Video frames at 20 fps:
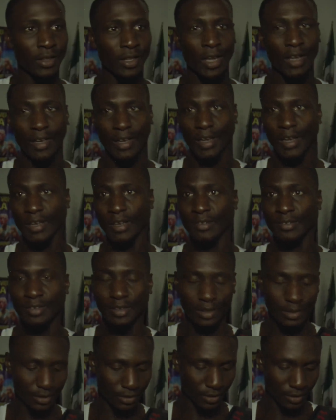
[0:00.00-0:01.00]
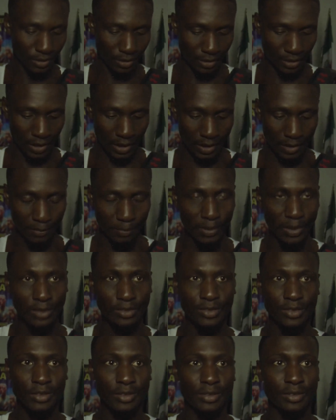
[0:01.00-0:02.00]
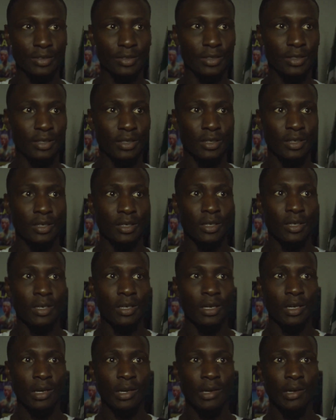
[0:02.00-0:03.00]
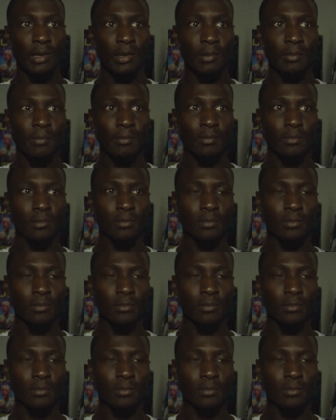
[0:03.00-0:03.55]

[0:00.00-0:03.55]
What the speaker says: A lot of energy, a lot of punches, a